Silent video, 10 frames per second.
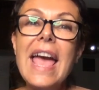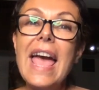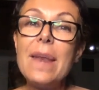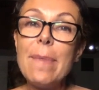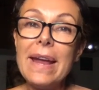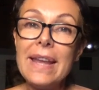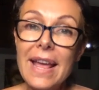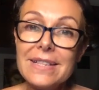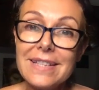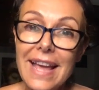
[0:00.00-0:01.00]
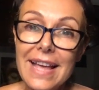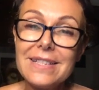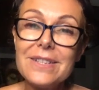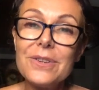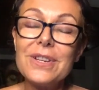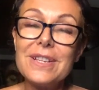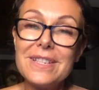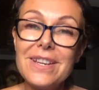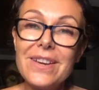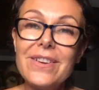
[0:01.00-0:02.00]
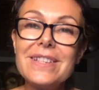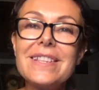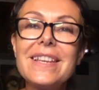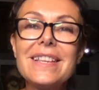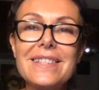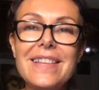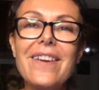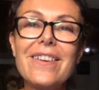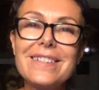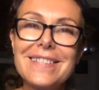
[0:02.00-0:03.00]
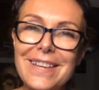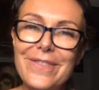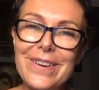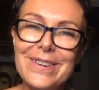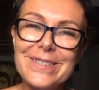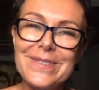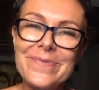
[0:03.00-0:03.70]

And my next guest on this series is Derek Sivers.